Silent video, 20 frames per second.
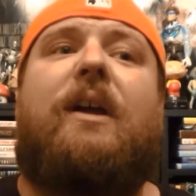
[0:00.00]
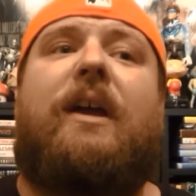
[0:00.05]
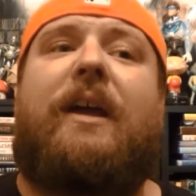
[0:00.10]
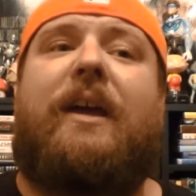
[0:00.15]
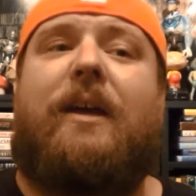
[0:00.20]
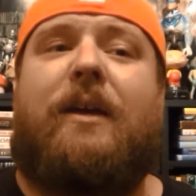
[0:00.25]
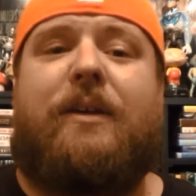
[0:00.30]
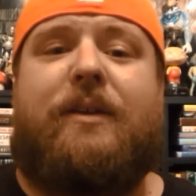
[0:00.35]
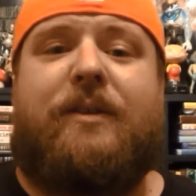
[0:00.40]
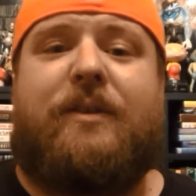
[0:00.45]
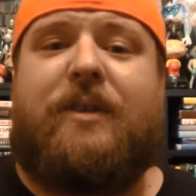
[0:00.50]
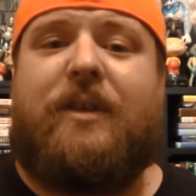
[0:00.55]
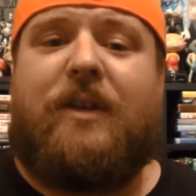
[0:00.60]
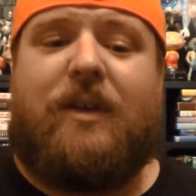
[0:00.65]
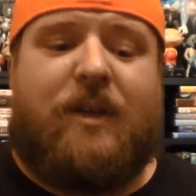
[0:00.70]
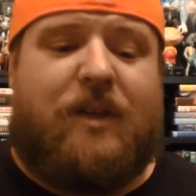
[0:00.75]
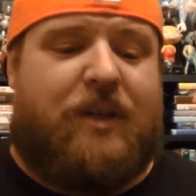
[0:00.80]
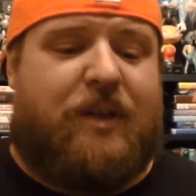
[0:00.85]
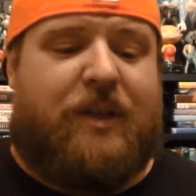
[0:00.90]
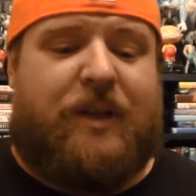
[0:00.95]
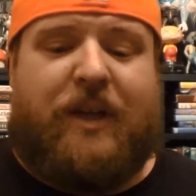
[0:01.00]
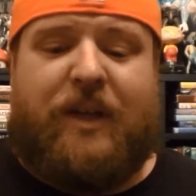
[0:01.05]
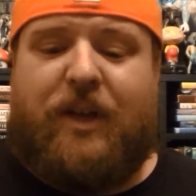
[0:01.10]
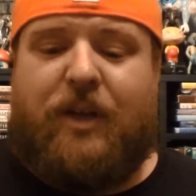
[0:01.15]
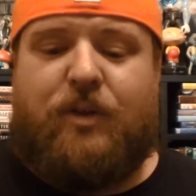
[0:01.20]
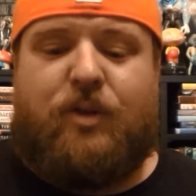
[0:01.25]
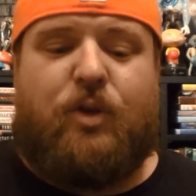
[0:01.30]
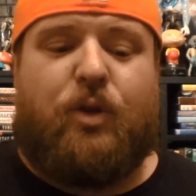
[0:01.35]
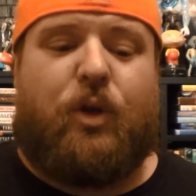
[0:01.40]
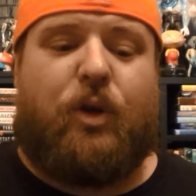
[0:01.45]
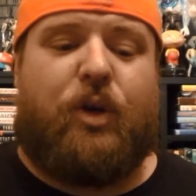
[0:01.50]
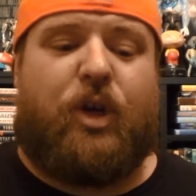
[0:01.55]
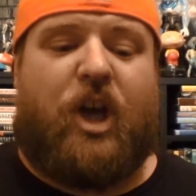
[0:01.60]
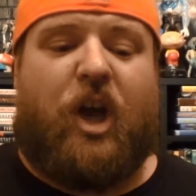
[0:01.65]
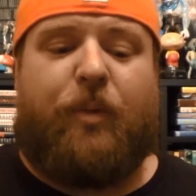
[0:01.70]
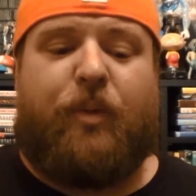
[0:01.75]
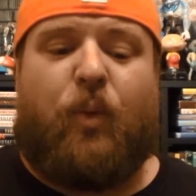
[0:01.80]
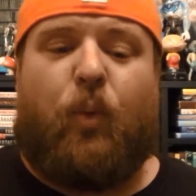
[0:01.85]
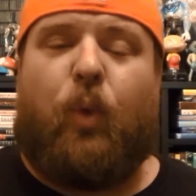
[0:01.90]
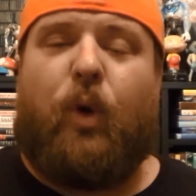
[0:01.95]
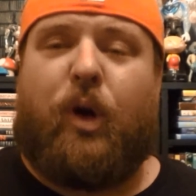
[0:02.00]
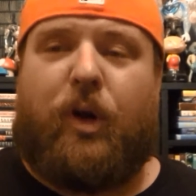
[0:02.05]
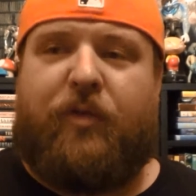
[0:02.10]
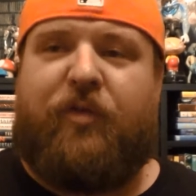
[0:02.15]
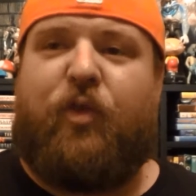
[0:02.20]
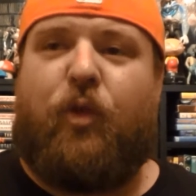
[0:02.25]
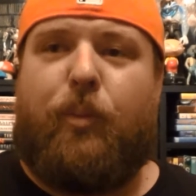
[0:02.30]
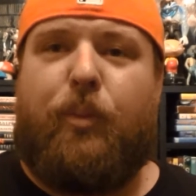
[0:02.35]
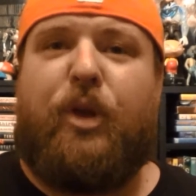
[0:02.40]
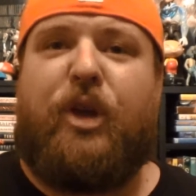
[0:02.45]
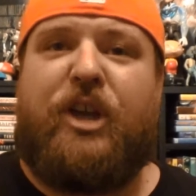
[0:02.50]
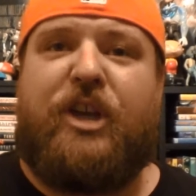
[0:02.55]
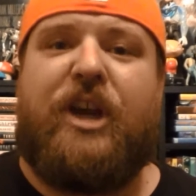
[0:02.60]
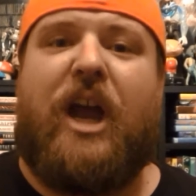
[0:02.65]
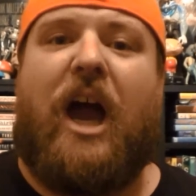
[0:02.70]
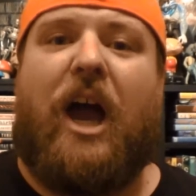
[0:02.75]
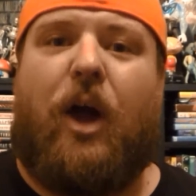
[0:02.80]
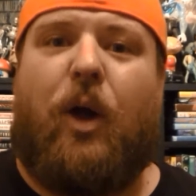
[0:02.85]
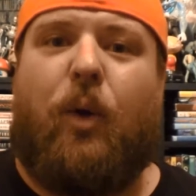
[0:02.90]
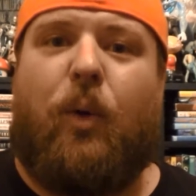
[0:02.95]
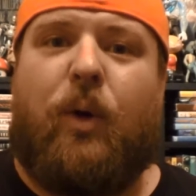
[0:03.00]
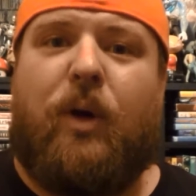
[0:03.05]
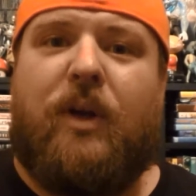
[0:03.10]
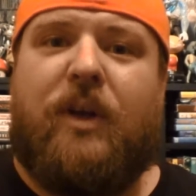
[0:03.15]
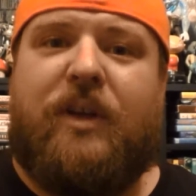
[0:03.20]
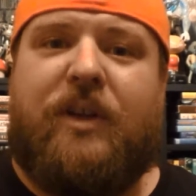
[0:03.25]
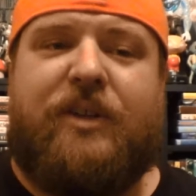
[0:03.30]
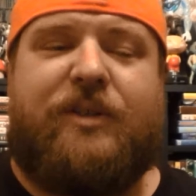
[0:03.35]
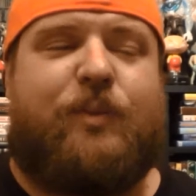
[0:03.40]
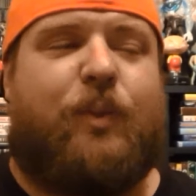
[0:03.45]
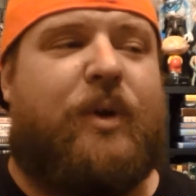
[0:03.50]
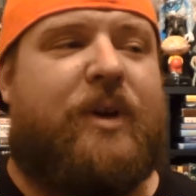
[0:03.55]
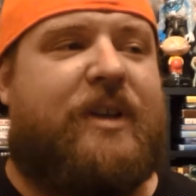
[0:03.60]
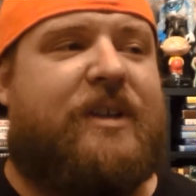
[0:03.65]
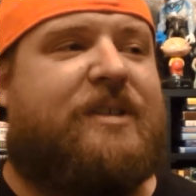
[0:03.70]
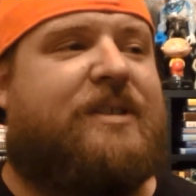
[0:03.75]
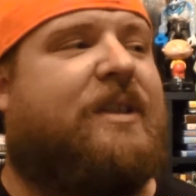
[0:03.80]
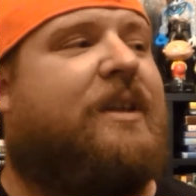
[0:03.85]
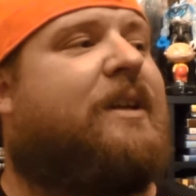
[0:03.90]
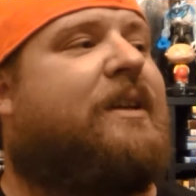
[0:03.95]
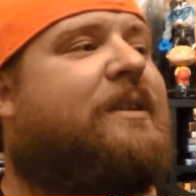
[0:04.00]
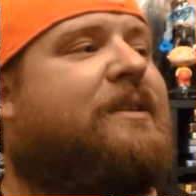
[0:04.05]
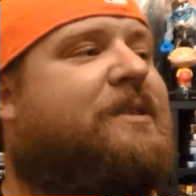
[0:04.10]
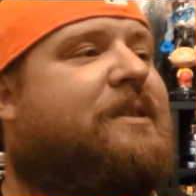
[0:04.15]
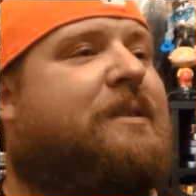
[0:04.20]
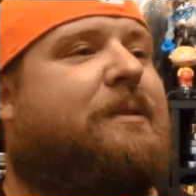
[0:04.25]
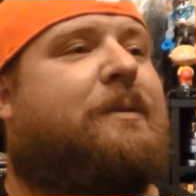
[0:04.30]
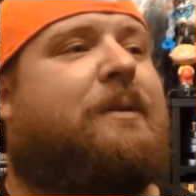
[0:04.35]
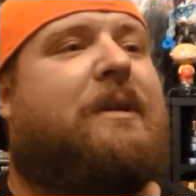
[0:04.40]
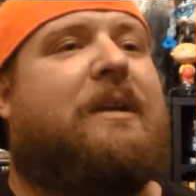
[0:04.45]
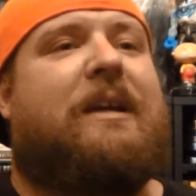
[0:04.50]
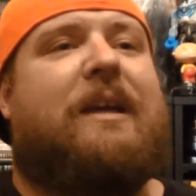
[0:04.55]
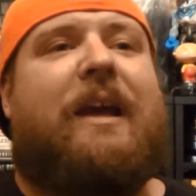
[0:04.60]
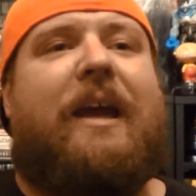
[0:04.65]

And and you're going to come and work for me now is what he says and